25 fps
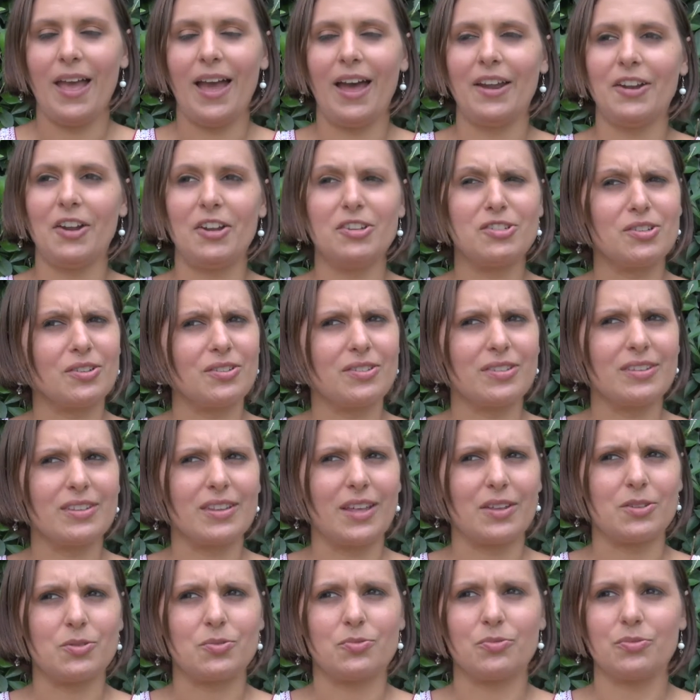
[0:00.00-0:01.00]
and I don't think
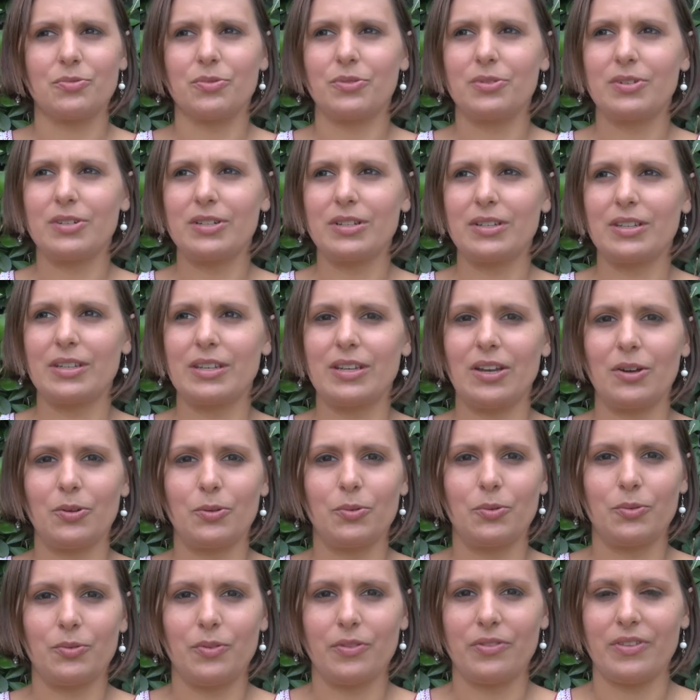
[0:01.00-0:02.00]
that's really a
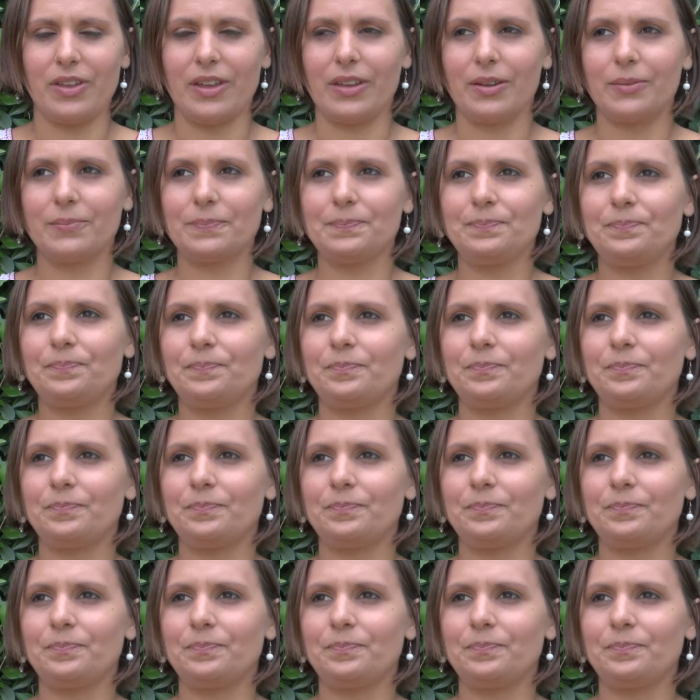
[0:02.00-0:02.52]
good thing.